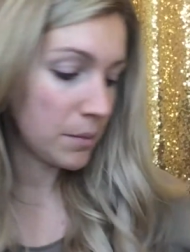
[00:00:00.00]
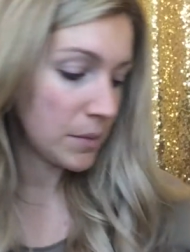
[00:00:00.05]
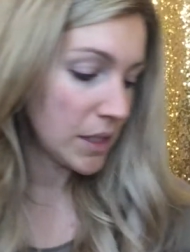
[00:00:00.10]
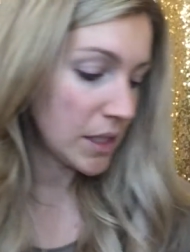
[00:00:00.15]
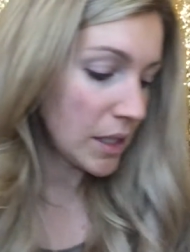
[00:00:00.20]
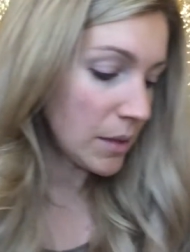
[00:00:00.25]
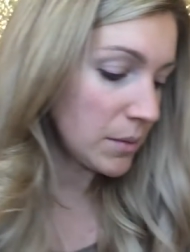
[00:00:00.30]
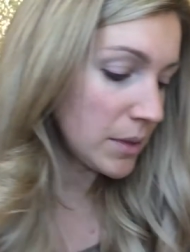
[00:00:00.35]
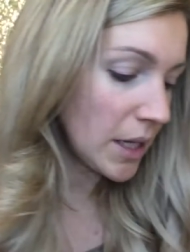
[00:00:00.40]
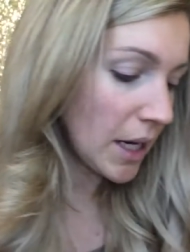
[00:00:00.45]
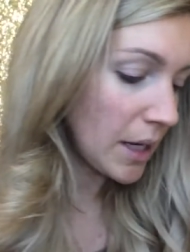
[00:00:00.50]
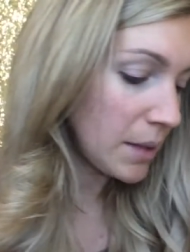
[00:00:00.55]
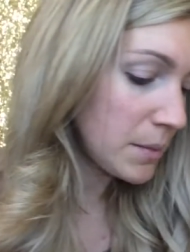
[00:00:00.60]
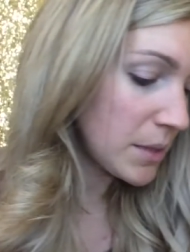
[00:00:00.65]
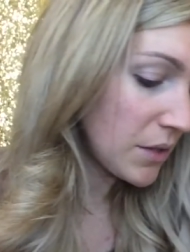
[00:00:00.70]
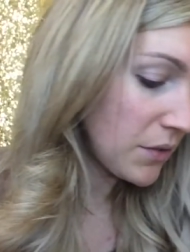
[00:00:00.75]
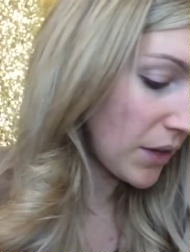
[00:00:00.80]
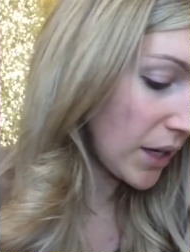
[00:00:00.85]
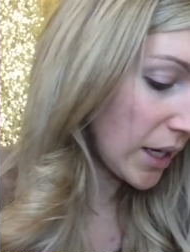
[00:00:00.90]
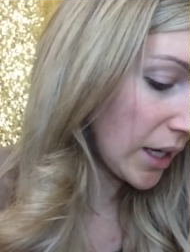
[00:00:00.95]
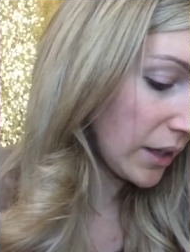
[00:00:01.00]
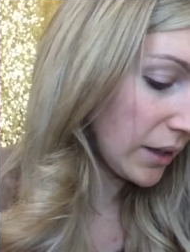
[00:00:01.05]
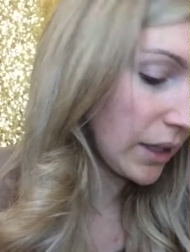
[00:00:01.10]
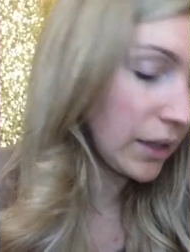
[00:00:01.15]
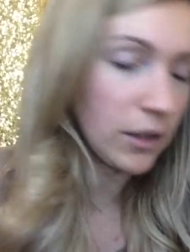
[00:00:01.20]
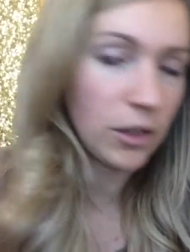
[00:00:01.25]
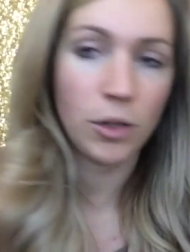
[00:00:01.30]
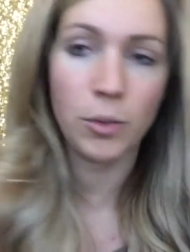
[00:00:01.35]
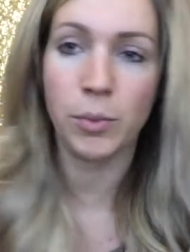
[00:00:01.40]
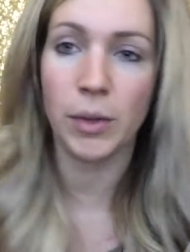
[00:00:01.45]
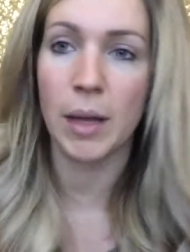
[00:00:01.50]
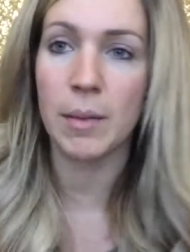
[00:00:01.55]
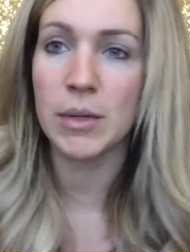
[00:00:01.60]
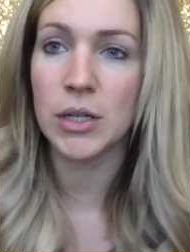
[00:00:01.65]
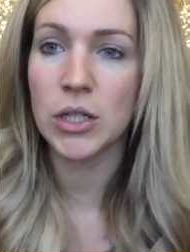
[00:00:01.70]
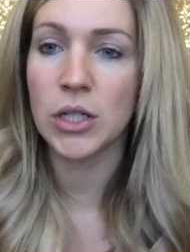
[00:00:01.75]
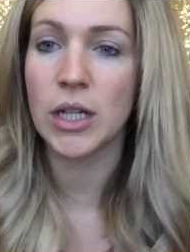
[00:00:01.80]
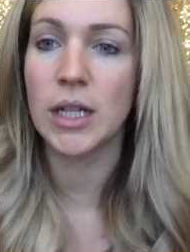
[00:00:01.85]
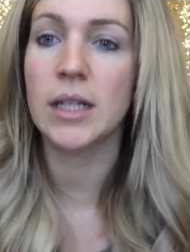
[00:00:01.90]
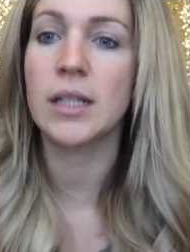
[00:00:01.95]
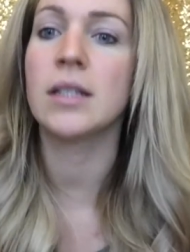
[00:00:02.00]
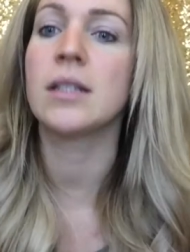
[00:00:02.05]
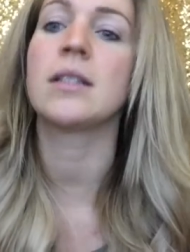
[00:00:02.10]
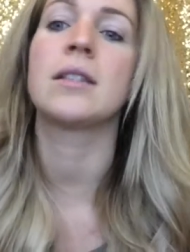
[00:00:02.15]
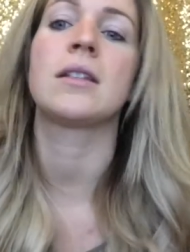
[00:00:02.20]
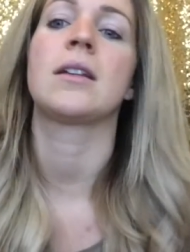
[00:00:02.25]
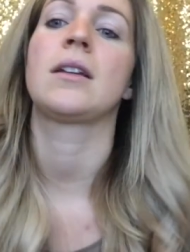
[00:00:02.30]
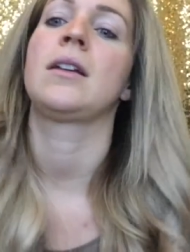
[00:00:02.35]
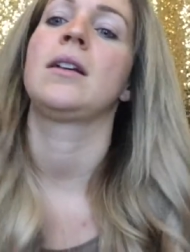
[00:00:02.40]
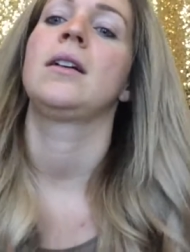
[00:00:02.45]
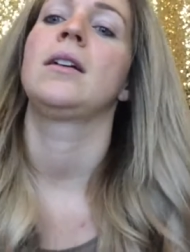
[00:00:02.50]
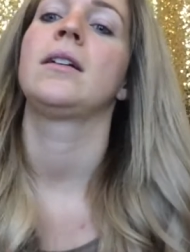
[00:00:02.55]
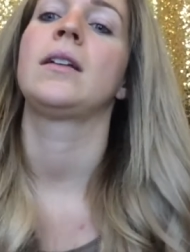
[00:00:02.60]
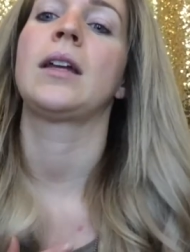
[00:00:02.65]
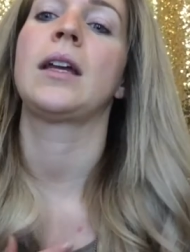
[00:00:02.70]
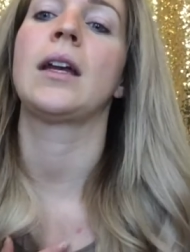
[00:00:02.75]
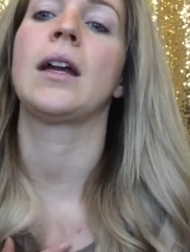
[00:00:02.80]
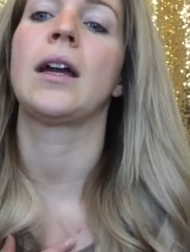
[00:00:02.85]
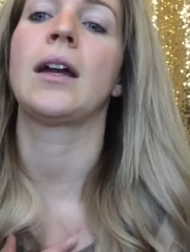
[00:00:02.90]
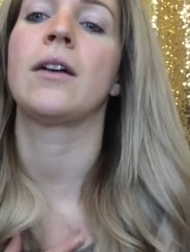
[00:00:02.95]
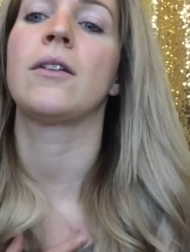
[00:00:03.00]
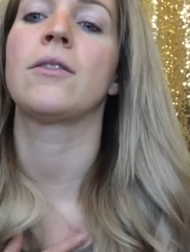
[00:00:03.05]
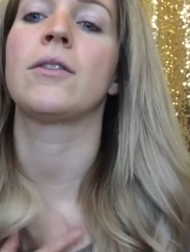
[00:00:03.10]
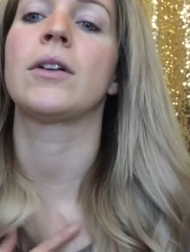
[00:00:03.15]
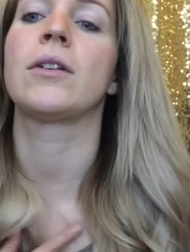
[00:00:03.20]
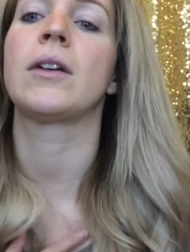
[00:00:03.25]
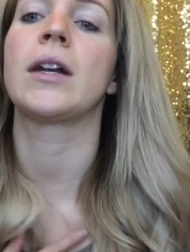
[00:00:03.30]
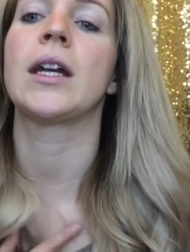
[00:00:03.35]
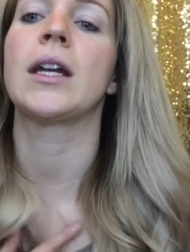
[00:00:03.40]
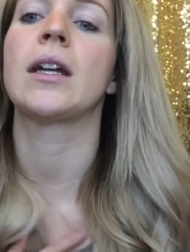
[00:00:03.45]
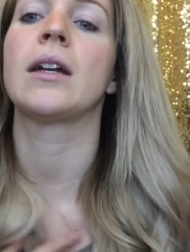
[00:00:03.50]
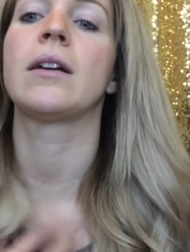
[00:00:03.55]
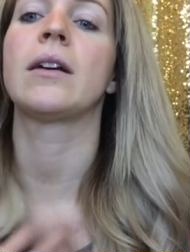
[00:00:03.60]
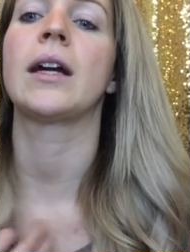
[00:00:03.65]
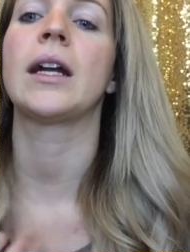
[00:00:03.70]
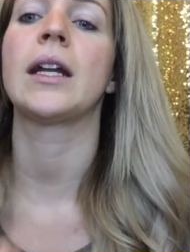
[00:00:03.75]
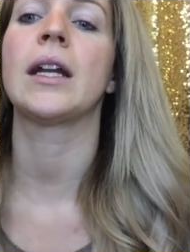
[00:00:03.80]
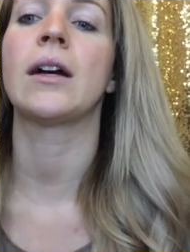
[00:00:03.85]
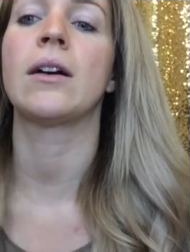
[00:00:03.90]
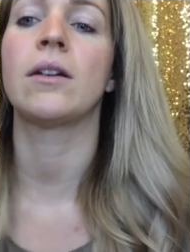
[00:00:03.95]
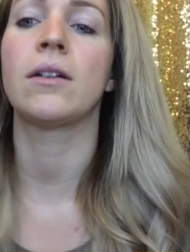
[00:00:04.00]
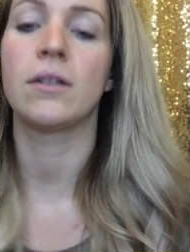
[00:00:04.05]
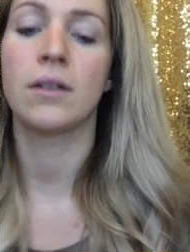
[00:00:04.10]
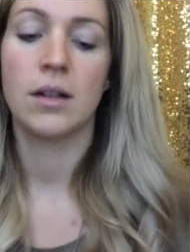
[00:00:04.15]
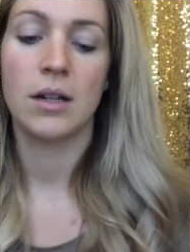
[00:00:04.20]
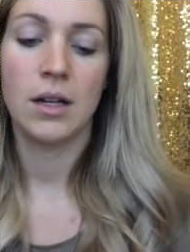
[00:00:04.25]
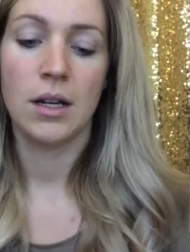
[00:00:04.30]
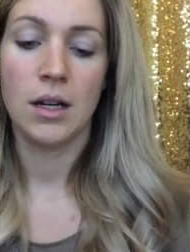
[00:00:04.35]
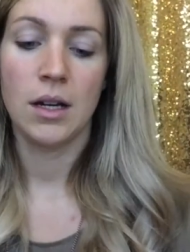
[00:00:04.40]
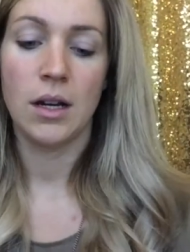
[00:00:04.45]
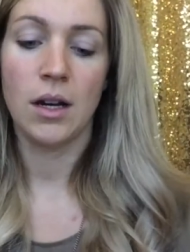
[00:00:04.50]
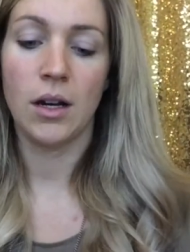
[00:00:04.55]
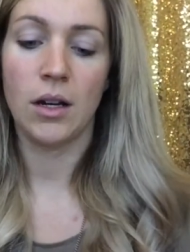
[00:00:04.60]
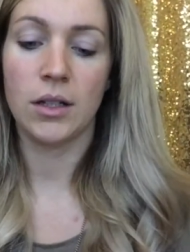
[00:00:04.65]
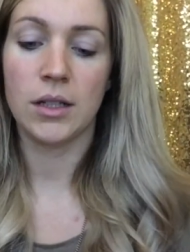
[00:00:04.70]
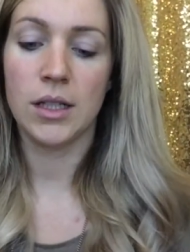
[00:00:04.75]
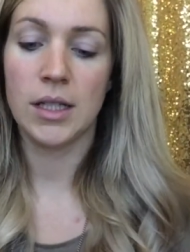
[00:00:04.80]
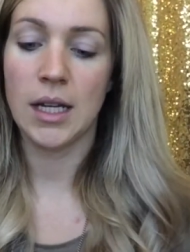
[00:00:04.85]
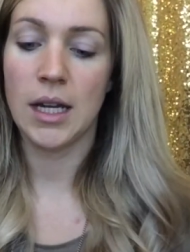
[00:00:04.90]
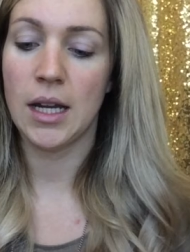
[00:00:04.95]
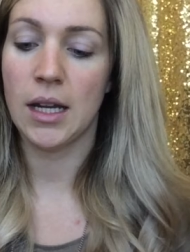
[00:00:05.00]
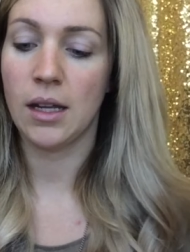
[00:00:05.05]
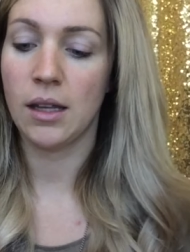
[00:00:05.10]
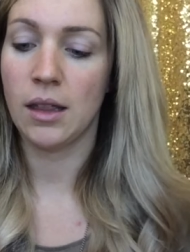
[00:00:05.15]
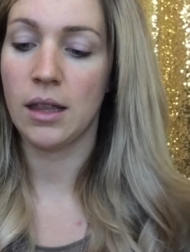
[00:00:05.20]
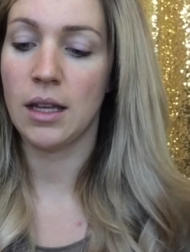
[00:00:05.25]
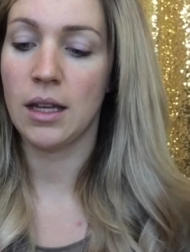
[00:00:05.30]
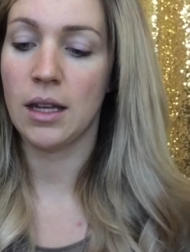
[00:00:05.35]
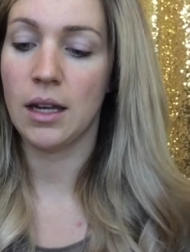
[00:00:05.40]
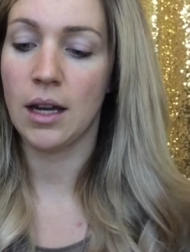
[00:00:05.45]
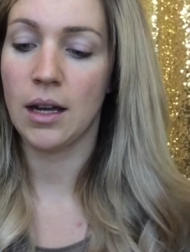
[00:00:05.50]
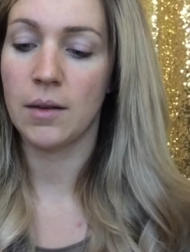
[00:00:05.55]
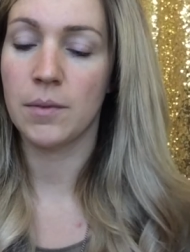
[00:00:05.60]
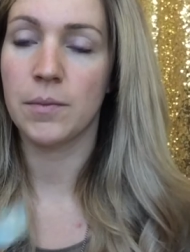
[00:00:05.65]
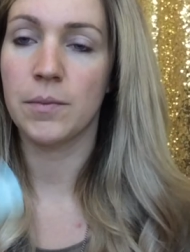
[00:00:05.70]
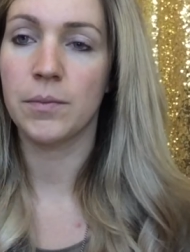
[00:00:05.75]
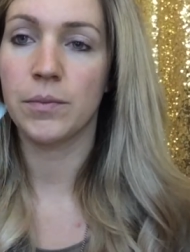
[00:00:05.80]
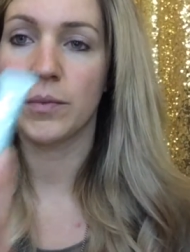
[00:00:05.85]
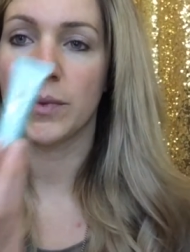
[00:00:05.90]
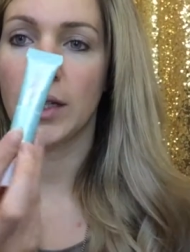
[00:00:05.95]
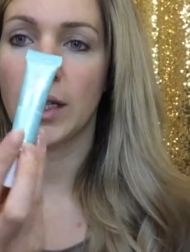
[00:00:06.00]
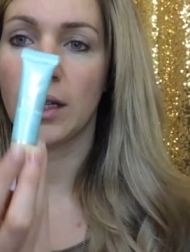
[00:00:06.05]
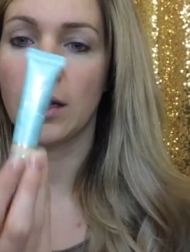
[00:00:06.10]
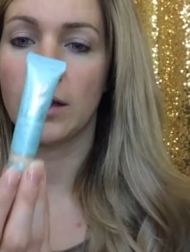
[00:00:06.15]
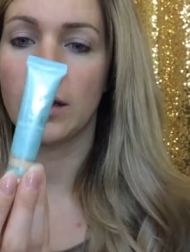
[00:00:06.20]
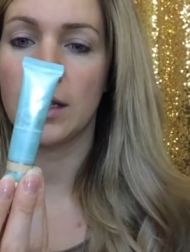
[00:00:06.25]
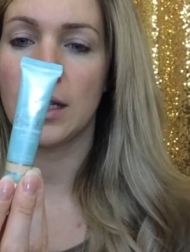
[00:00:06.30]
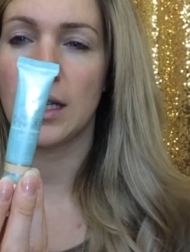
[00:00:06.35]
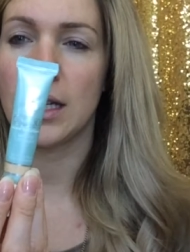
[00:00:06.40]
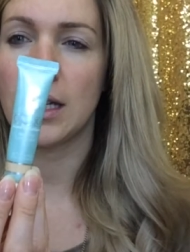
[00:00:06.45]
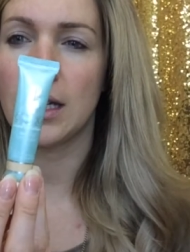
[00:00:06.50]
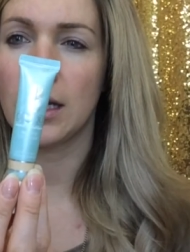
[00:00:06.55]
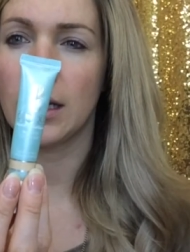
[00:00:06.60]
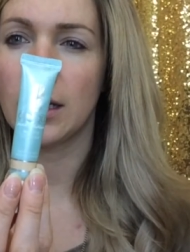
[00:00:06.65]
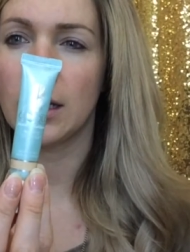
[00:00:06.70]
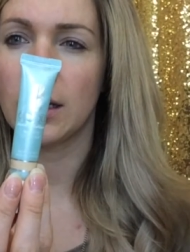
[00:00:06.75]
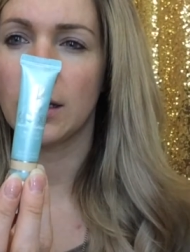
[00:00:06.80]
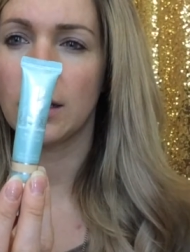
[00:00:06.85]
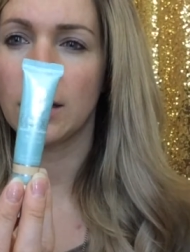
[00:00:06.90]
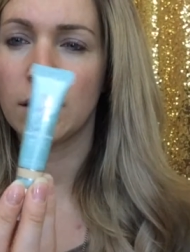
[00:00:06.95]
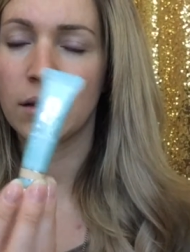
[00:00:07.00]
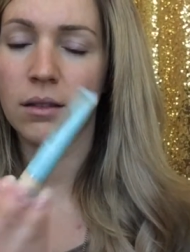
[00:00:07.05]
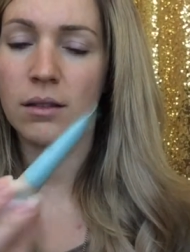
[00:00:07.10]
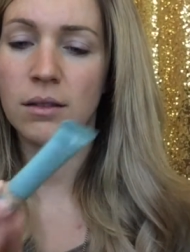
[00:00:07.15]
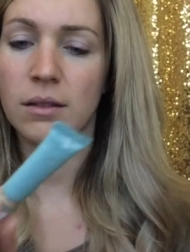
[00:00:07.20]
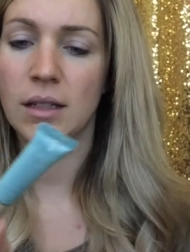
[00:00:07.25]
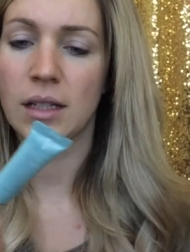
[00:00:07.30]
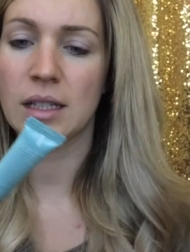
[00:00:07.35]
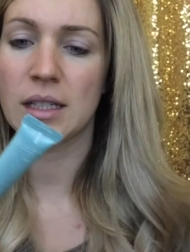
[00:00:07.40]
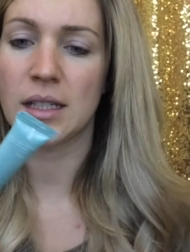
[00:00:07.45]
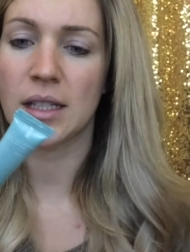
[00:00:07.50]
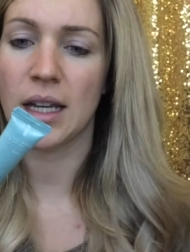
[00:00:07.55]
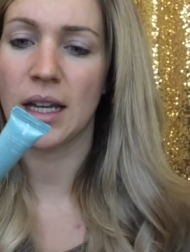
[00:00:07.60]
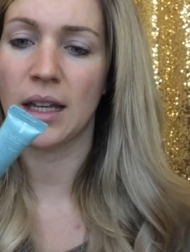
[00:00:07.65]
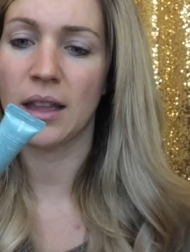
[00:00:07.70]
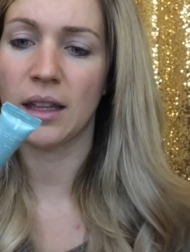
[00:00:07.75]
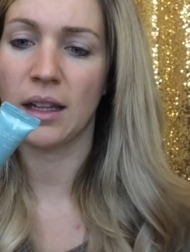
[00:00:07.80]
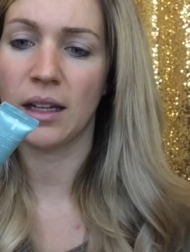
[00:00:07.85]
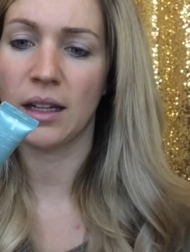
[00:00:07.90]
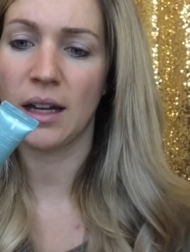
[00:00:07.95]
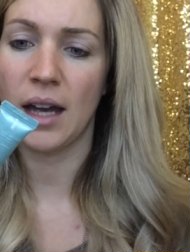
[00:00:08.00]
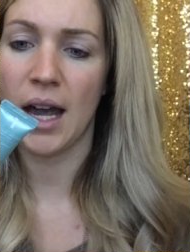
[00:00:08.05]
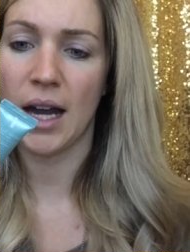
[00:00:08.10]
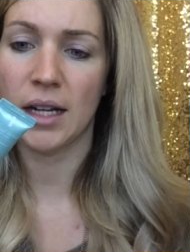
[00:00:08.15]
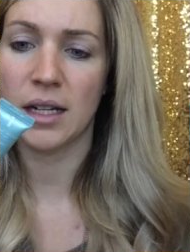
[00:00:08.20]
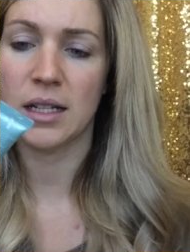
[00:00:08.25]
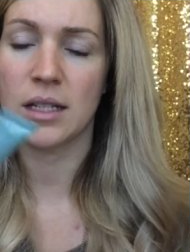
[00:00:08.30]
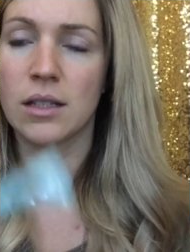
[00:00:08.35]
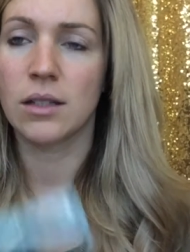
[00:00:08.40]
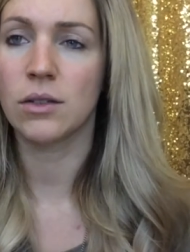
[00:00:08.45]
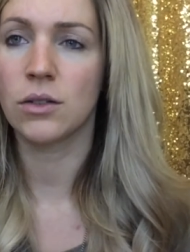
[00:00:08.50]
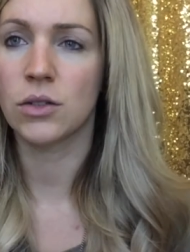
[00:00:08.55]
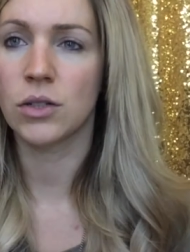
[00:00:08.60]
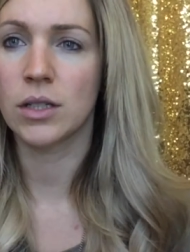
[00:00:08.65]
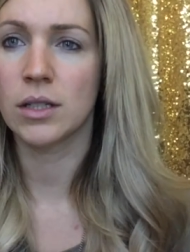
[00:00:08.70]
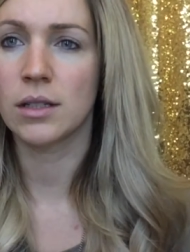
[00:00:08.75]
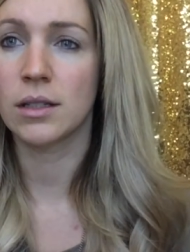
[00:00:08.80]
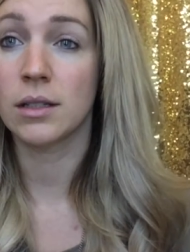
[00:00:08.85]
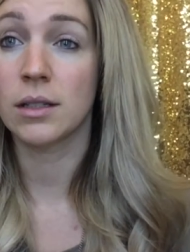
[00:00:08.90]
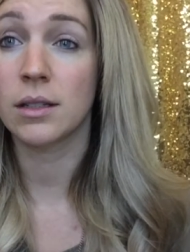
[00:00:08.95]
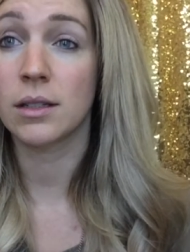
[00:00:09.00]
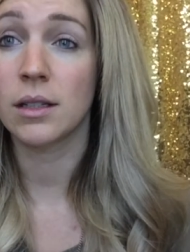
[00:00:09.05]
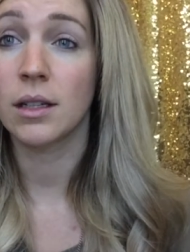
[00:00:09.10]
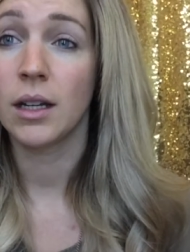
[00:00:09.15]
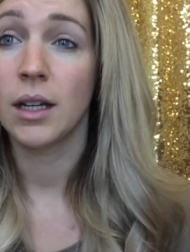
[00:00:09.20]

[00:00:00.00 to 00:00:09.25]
Sometimes if I get like little blemishes, like I have one right here right now, I'll take the Clinique, it's like the Acne Solutions